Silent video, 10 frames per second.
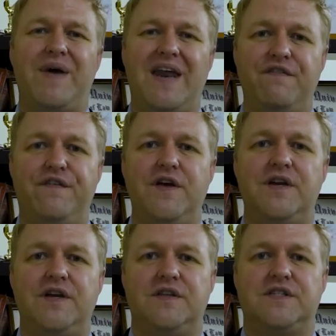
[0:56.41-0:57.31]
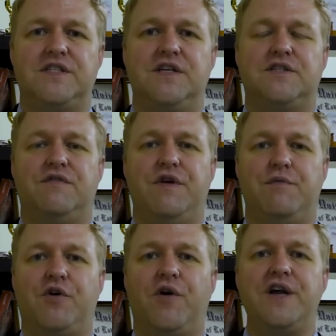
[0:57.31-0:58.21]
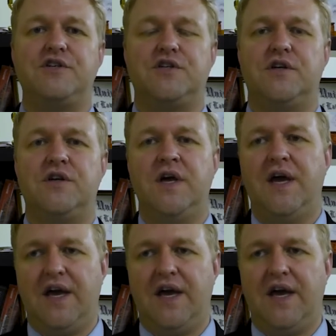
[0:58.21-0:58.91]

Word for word: benefit in the sense of immigration,